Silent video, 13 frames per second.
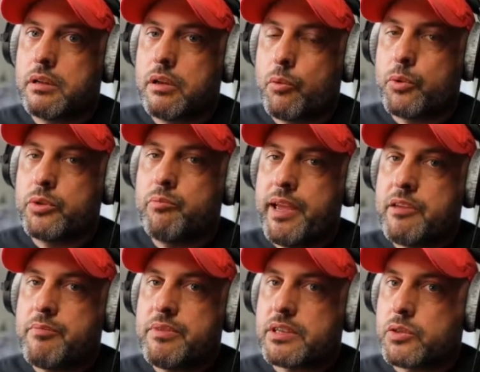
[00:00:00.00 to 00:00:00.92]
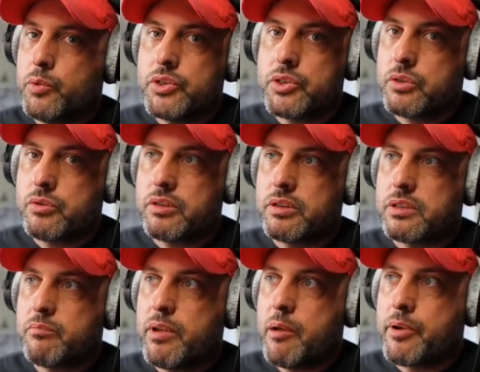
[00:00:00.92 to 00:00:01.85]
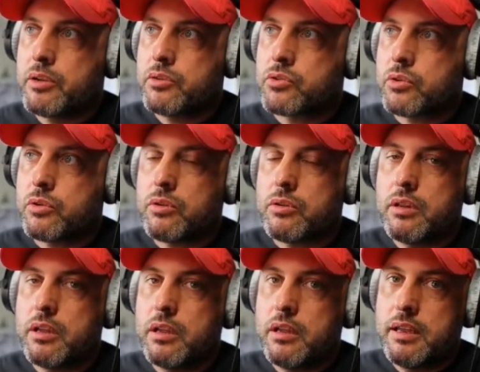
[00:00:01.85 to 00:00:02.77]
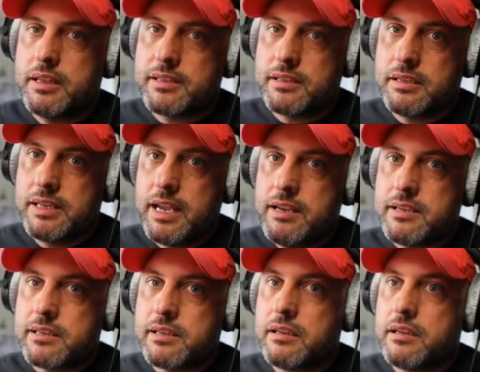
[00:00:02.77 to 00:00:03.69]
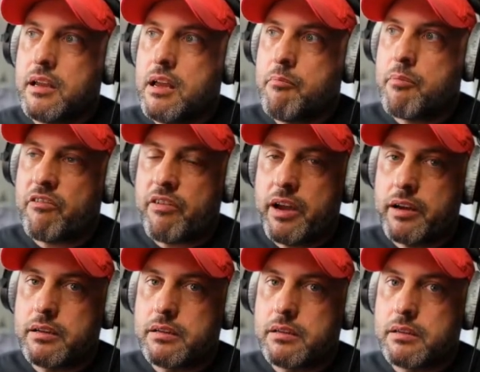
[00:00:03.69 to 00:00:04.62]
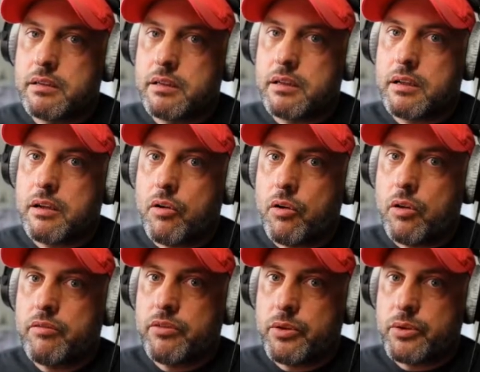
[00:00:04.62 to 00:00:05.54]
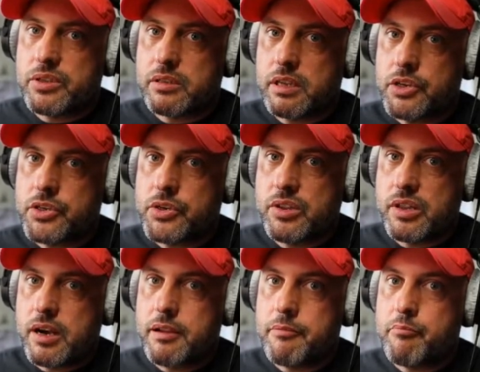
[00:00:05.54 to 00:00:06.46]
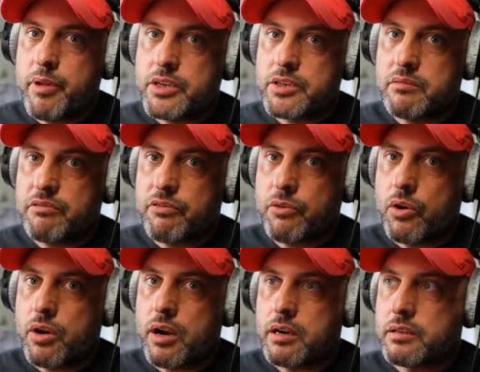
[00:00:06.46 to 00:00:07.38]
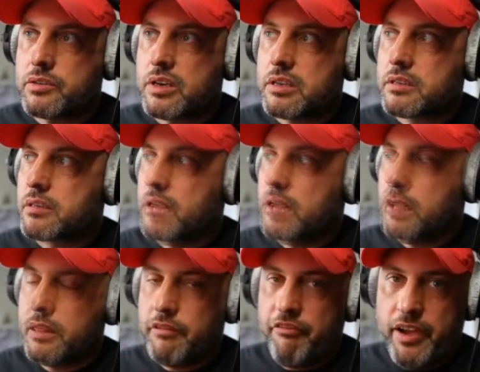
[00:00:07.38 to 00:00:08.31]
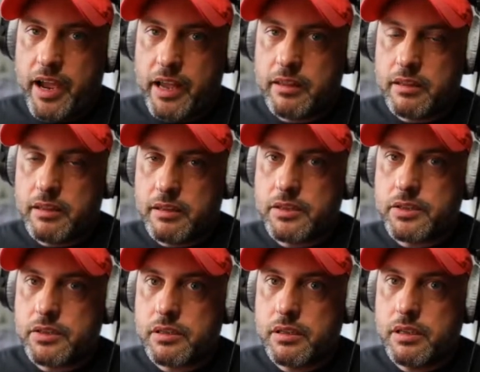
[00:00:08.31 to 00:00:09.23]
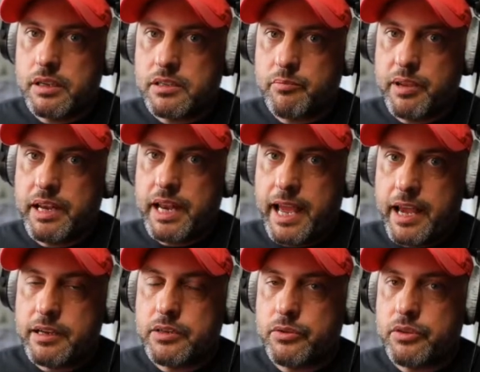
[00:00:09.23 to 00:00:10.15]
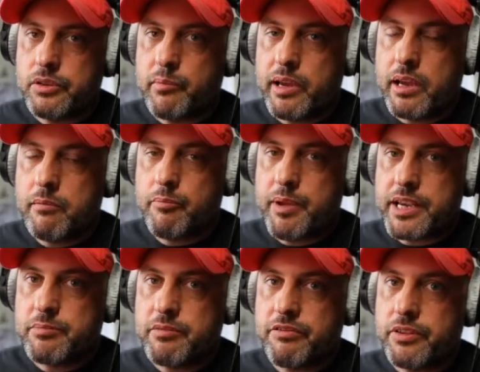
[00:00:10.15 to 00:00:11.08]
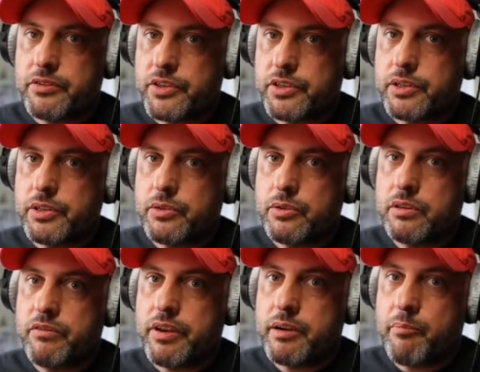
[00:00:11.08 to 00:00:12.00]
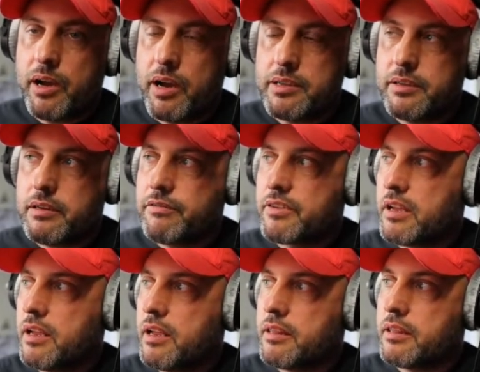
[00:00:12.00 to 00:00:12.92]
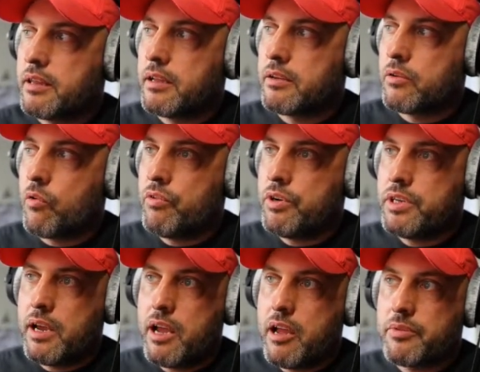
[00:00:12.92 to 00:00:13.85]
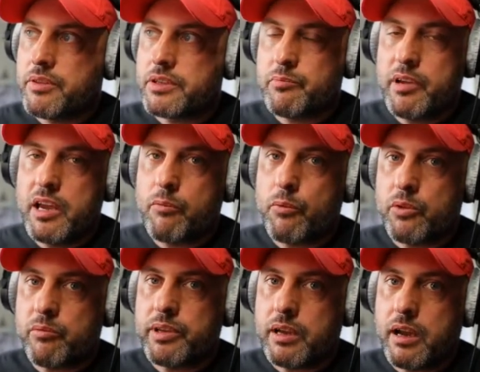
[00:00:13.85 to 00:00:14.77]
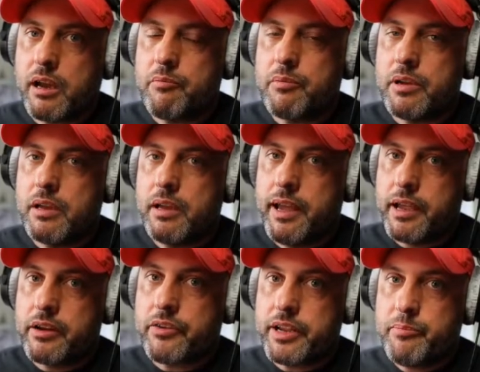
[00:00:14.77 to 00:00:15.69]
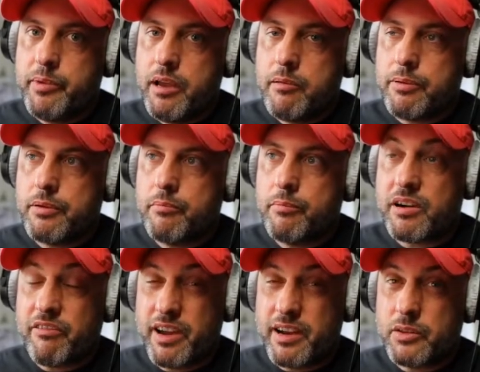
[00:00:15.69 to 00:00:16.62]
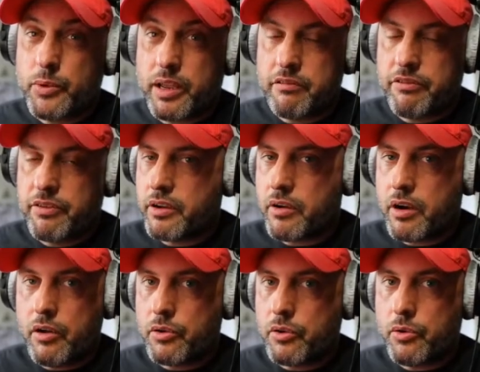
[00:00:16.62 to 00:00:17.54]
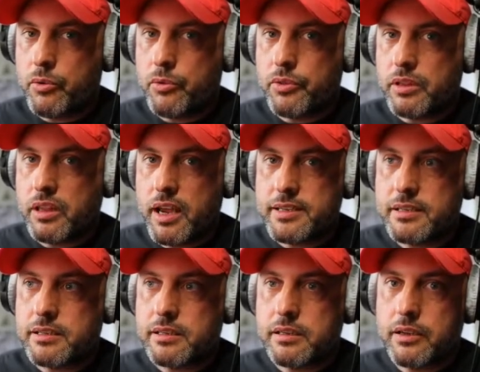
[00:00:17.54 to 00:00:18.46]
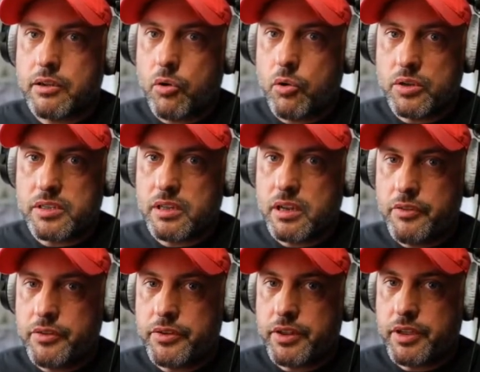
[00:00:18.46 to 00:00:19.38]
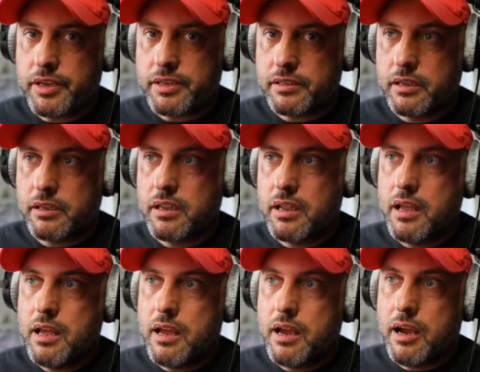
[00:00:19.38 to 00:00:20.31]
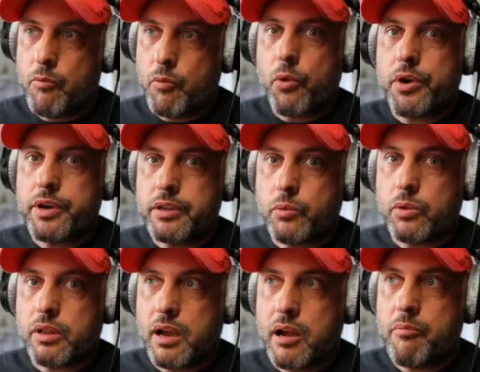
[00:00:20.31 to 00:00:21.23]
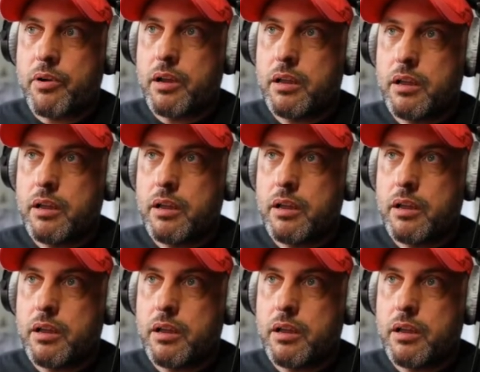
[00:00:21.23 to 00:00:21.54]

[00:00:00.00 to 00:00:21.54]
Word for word: would make me switch to this map control instantaneously, provided all of those issues that I mentioned before are addressed. The fact that this is being added to the map makes me feel really good and very positive that over time this map will become a great map, provided we can figure out all the licensing costs and other things that I'm worried will come